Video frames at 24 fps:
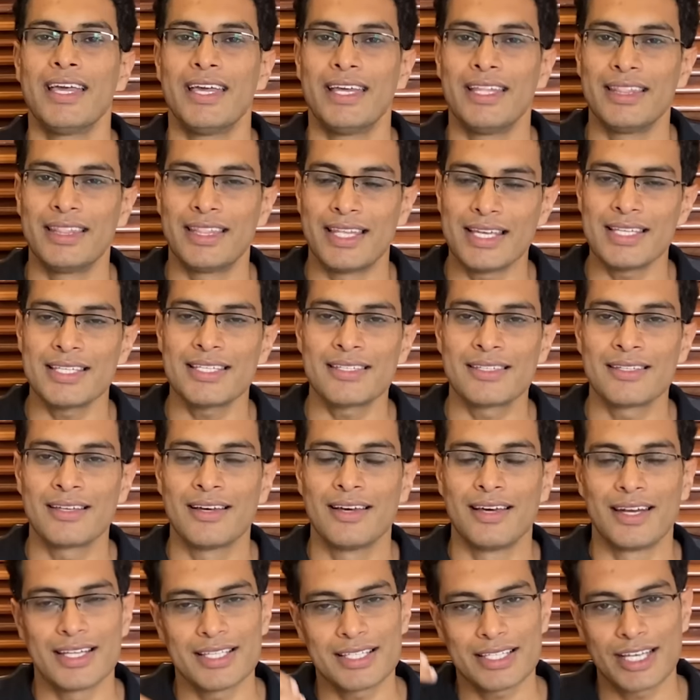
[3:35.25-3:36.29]
In this,
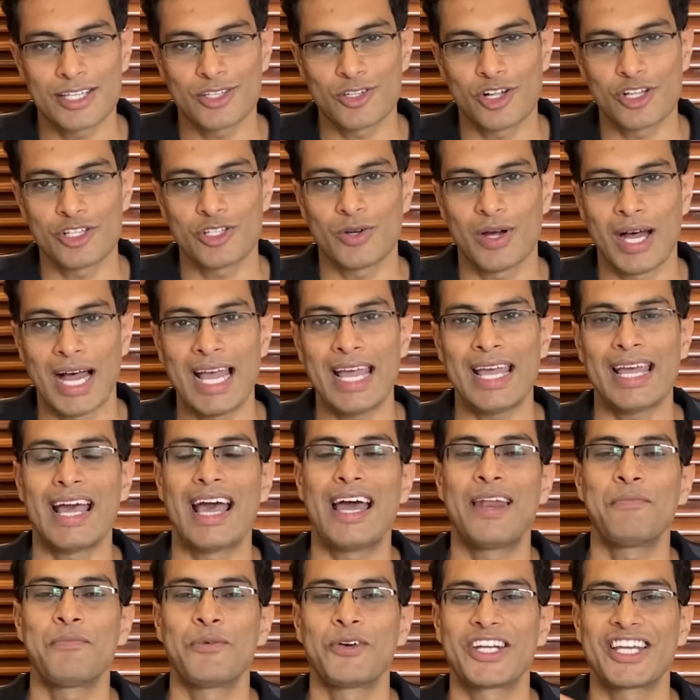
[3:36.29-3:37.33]
risk is also high
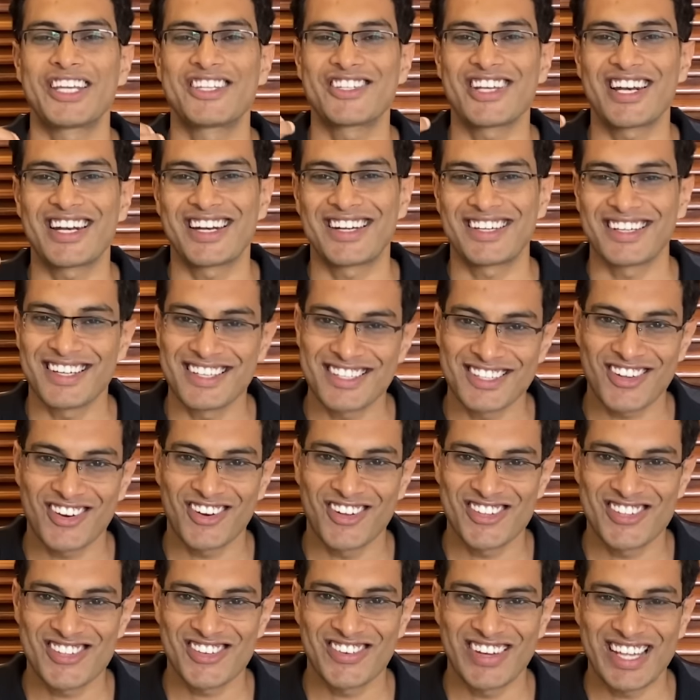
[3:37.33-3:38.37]
and potential returns are
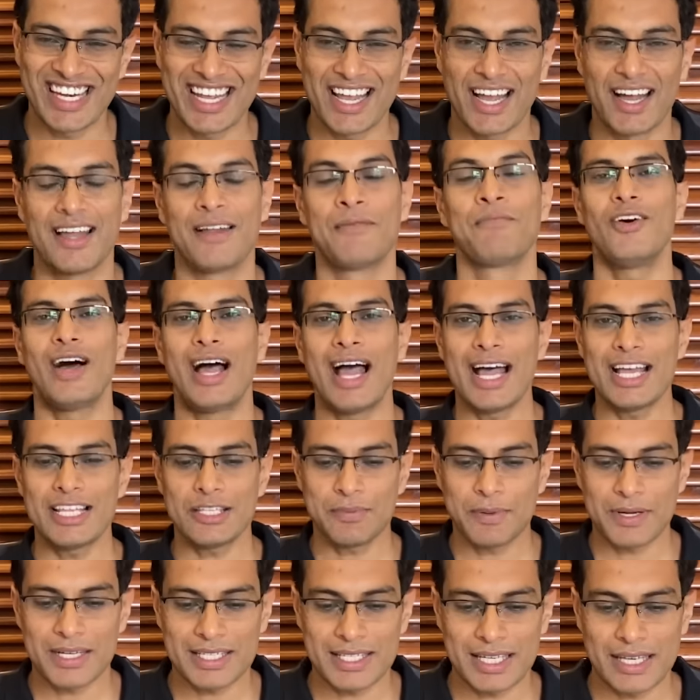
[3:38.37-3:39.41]
also very high. Now,
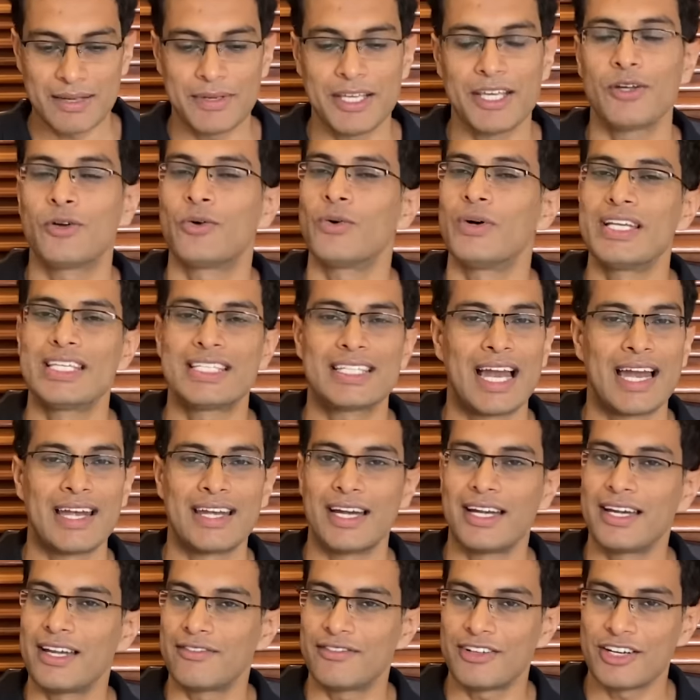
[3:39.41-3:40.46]
as per SEBI, koi
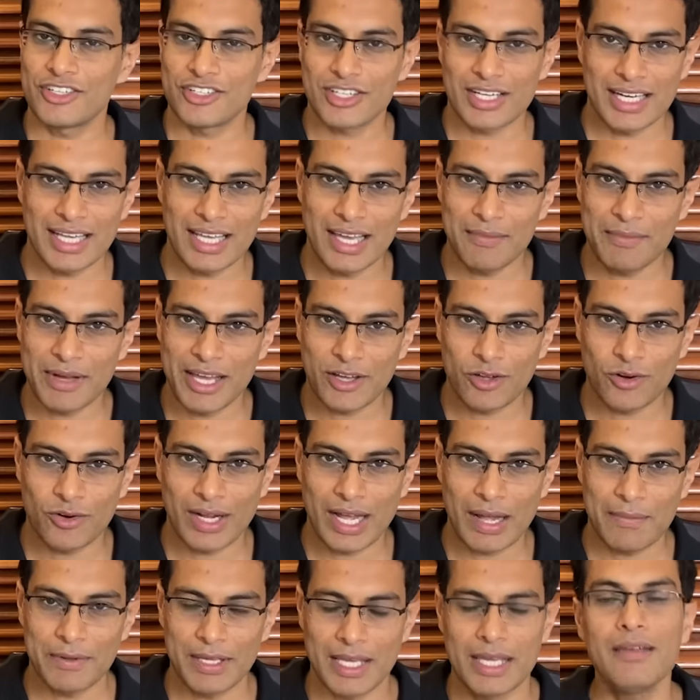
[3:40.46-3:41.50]
standard definition nahi hai
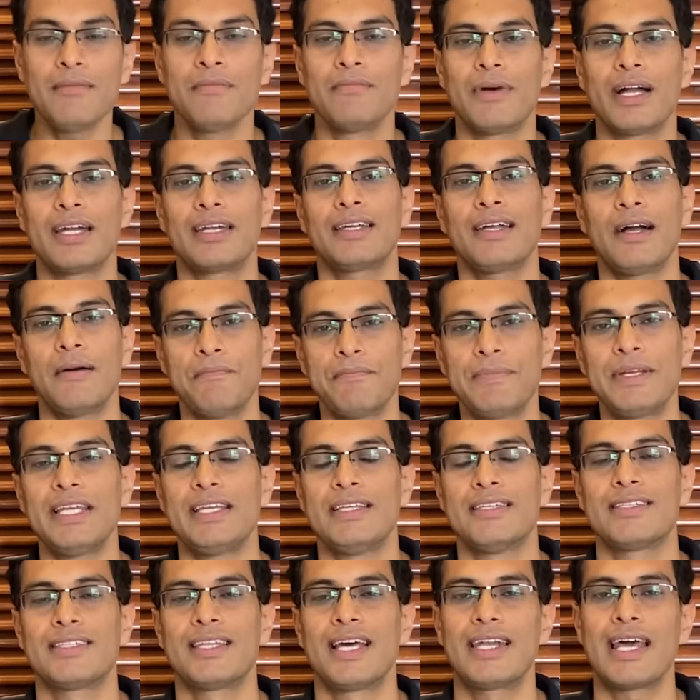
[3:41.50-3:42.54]
micro cap ki, but
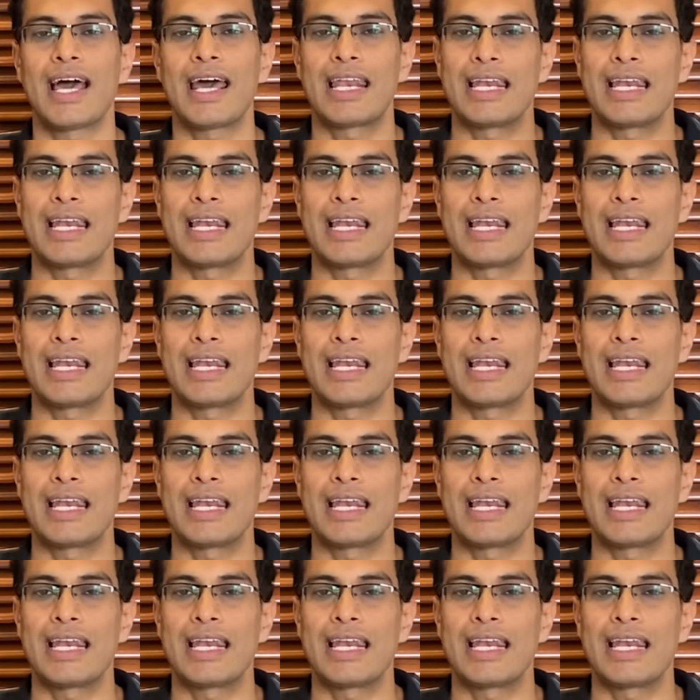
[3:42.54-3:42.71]
companies that